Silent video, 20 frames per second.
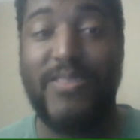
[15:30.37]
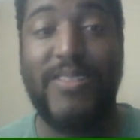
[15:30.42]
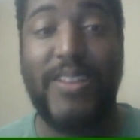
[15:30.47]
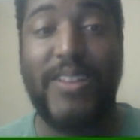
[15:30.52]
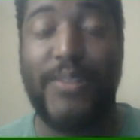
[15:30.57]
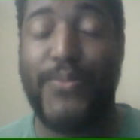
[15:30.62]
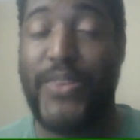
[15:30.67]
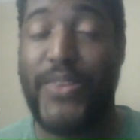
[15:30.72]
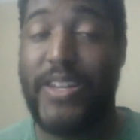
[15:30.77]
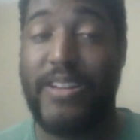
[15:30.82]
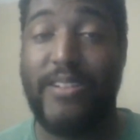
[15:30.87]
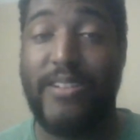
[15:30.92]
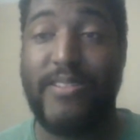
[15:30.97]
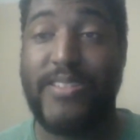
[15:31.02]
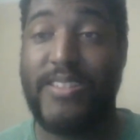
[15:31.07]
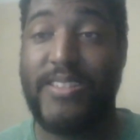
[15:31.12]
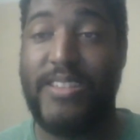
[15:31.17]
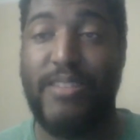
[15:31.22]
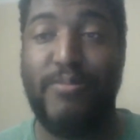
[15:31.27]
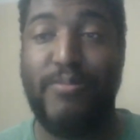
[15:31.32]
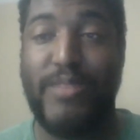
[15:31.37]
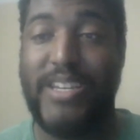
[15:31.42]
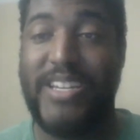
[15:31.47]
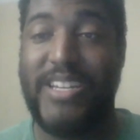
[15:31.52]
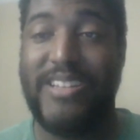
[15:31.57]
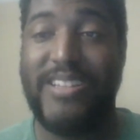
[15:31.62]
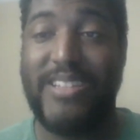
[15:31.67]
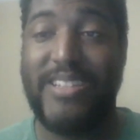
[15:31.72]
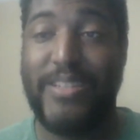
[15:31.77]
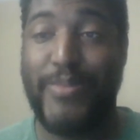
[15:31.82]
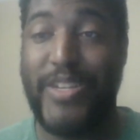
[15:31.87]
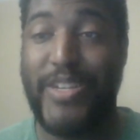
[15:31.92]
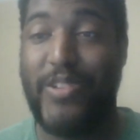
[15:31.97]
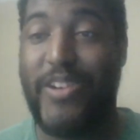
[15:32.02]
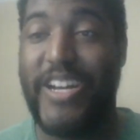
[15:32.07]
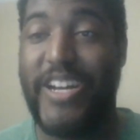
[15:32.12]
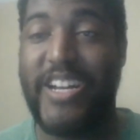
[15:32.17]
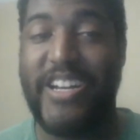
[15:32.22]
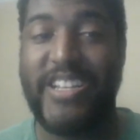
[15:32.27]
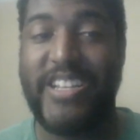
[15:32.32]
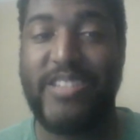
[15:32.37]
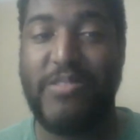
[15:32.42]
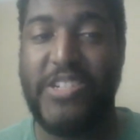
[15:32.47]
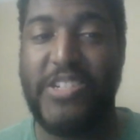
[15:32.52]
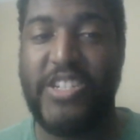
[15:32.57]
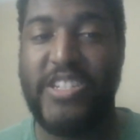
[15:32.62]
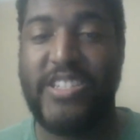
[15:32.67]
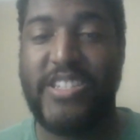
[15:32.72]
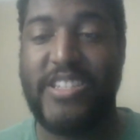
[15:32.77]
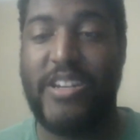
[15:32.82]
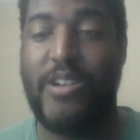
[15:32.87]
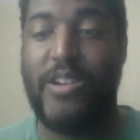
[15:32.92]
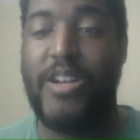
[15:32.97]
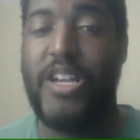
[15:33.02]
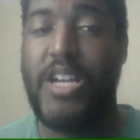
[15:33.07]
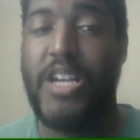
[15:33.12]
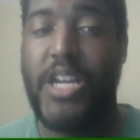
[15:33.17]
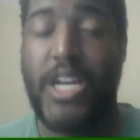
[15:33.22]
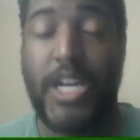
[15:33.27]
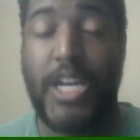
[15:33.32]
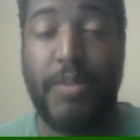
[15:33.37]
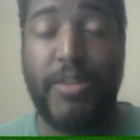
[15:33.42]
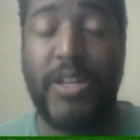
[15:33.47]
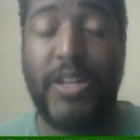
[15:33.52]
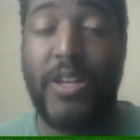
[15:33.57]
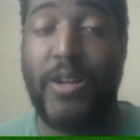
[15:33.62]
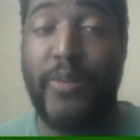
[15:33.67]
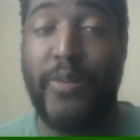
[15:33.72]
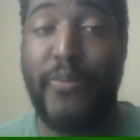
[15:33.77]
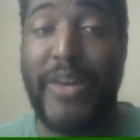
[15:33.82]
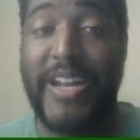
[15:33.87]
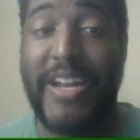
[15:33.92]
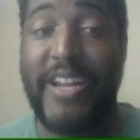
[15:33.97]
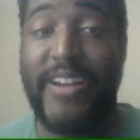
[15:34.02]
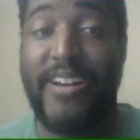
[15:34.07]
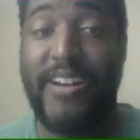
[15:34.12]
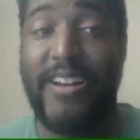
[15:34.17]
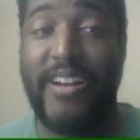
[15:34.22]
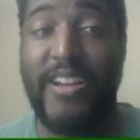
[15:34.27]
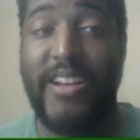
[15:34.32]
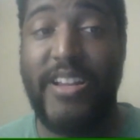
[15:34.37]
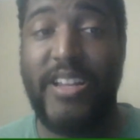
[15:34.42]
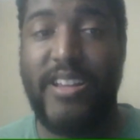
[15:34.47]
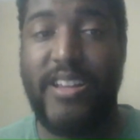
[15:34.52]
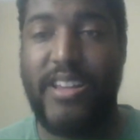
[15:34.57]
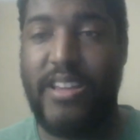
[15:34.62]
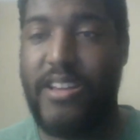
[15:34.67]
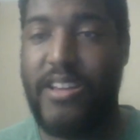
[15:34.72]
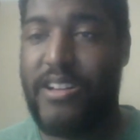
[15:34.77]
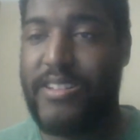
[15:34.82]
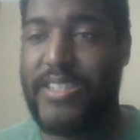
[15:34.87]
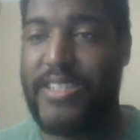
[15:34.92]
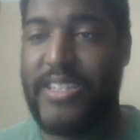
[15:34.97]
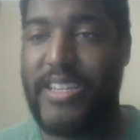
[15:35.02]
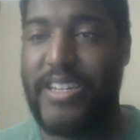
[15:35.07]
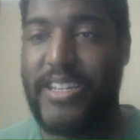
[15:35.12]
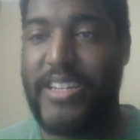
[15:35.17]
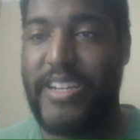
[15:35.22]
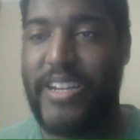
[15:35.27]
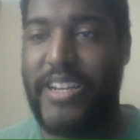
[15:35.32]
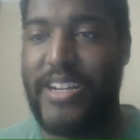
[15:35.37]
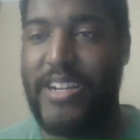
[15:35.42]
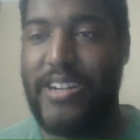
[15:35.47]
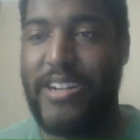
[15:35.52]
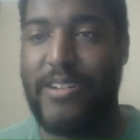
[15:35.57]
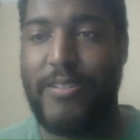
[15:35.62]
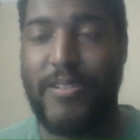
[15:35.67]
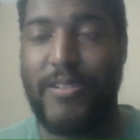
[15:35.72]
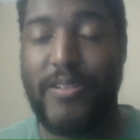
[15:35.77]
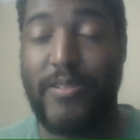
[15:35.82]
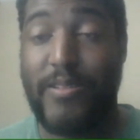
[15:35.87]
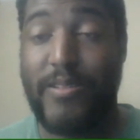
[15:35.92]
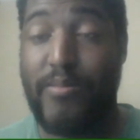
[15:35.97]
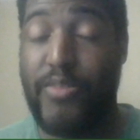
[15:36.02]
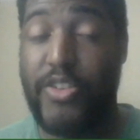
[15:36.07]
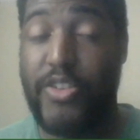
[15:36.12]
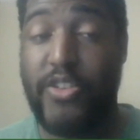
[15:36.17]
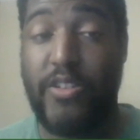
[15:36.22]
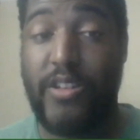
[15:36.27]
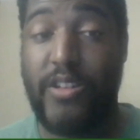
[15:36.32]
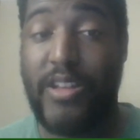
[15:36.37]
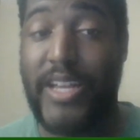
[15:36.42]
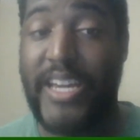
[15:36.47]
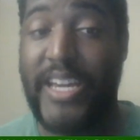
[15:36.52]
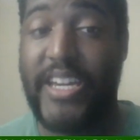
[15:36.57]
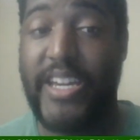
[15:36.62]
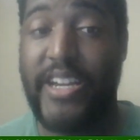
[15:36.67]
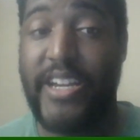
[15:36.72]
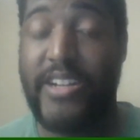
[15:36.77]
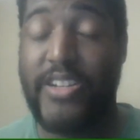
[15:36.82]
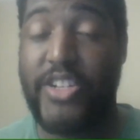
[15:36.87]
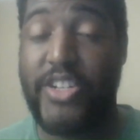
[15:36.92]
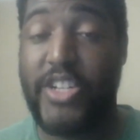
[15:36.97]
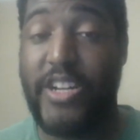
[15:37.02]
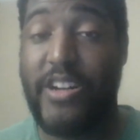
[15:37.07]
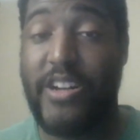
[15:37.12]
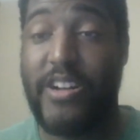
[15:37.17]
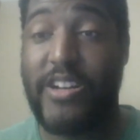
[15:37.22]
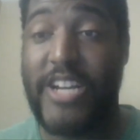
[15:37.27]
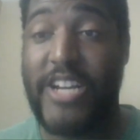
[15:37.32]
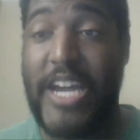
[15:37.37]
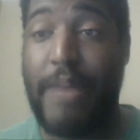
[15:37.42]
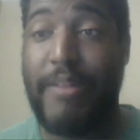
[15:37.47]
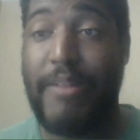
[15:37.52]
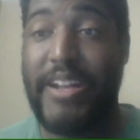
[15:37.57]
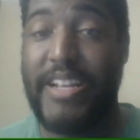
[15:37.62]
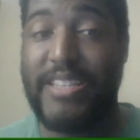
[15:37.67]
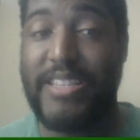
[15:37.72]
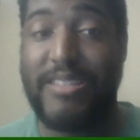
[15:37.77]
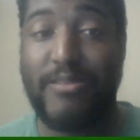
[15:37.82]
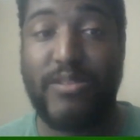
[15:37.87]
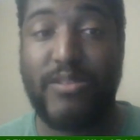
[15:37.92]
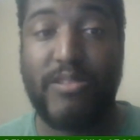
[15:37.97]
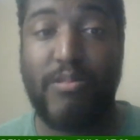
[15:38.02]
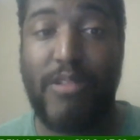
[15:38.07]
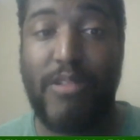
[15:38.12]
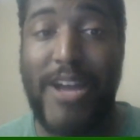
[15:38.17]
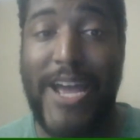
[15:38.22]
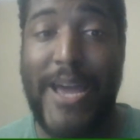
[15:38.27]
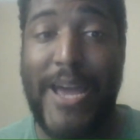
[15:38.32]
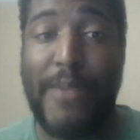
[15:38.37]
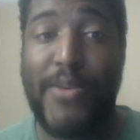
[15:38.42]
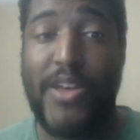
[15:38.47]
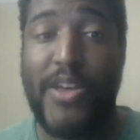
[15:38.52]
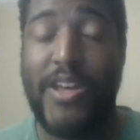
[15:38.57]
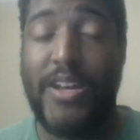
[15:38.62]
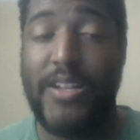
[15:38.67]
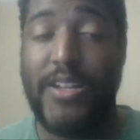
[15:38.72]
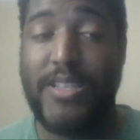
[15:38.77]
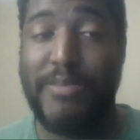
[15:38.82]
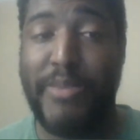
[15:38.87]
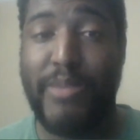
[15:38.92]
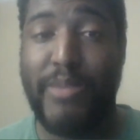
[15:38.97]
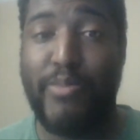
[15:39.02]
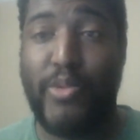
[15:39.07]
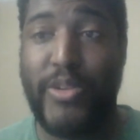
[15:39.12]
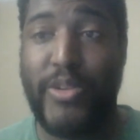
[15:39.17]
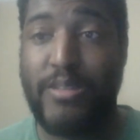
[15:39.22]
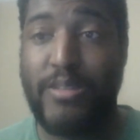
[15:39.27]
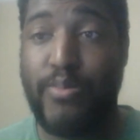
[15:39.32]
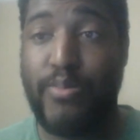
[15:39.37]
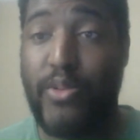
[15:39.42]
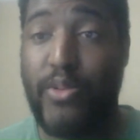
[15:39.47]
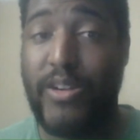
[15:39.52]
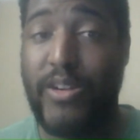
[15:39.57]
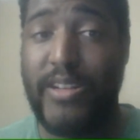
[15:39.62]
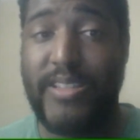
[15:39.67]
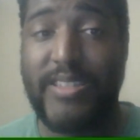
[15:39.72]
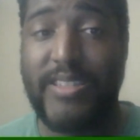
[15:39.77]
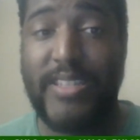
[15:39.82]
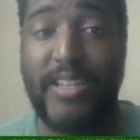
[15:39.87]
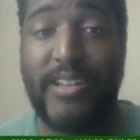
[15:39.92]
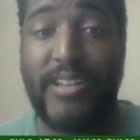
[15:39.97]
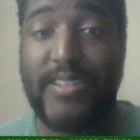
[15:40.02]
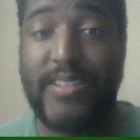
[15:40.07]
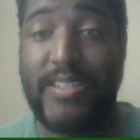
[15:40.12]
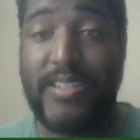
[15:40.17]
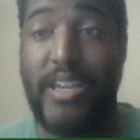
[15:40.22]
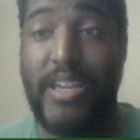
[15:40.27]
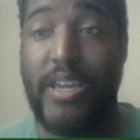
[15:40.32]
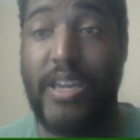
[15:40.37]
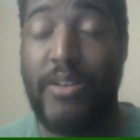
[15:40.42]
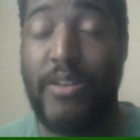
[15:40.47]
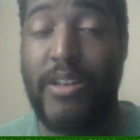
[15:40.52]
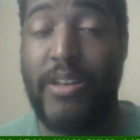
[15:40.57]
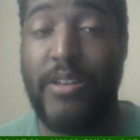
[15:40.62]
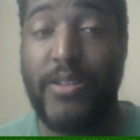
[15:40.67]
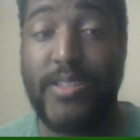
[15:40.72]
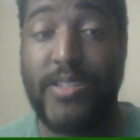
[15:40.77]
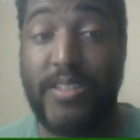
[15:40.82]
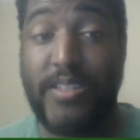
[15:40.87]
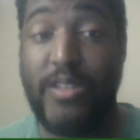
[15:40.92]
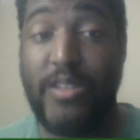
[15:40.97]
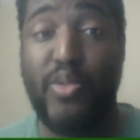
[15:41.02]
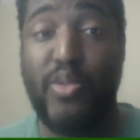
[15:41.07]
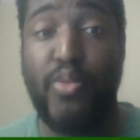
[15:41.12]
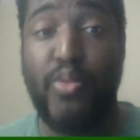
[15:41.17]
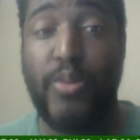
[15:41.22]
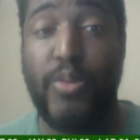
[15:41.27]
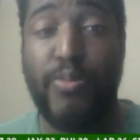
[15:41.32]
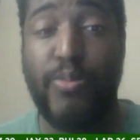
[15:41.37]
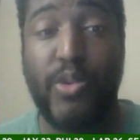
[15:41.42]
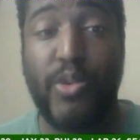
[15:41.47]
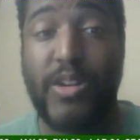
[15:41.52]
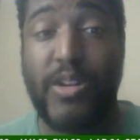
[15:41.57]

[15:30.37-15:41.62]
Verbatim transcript: I'm gonna go to sleep, man. To be quite honest with you, so I'm gonna get on up out of here and y'all take care. Be sure to like, share, comment, and subscribe to Big Boy Sports, and I'll see you soon with more